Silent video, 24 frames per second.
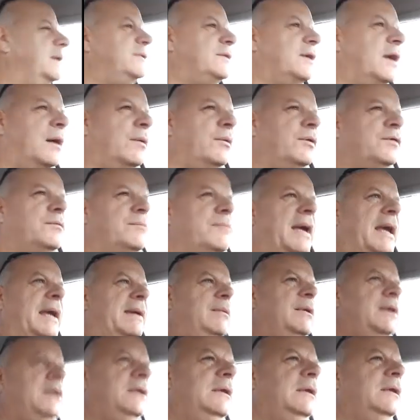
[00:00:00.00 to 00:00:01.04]
thought was
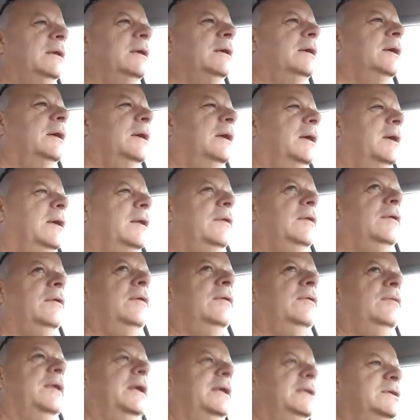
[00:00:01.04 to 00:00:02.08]
maybe
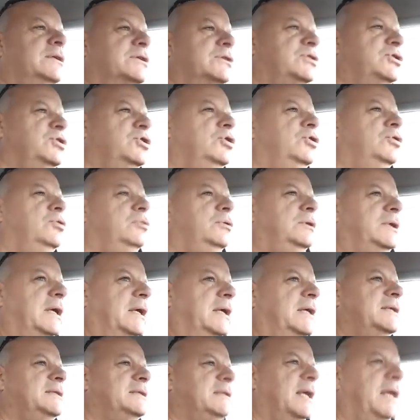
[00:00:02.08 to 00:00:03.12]
they just knew that
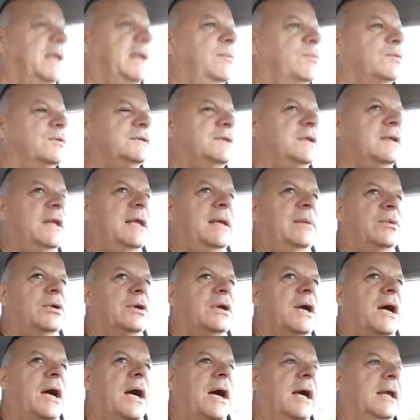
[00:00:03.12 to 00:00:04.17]
his name was the name of
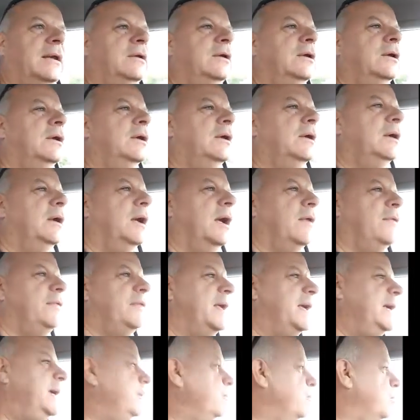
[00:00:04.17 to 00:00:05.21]
God. And
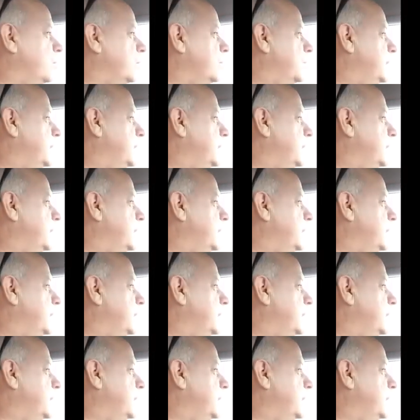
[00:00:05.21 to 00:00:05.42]
they were